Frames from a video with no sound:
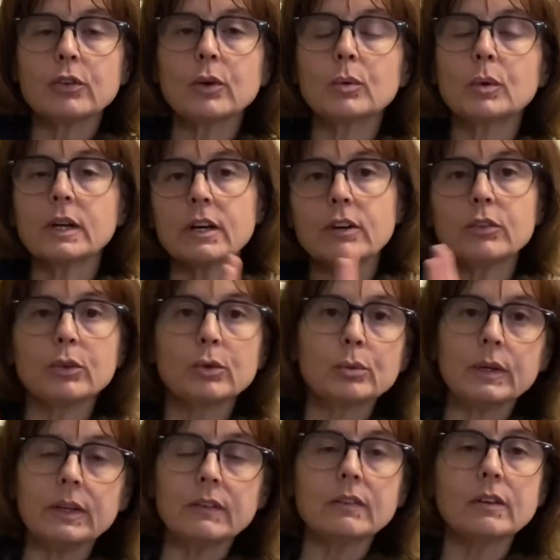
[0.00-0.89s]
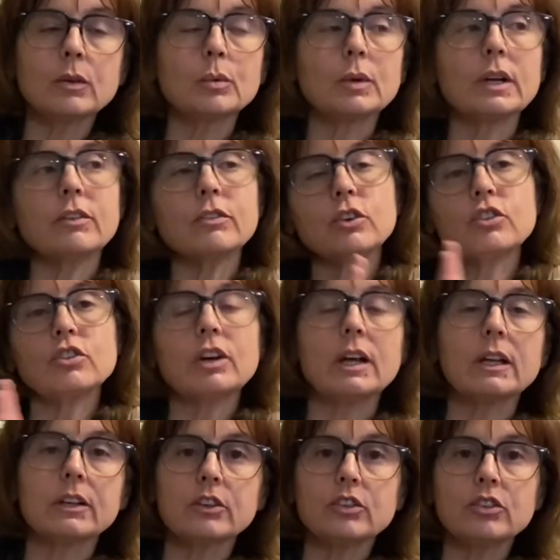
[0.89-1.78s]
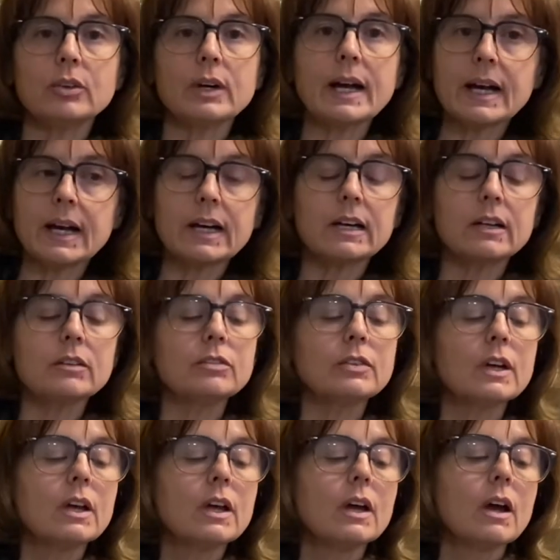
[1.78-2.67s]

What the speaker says: for whatever reason, whatever challenge you have,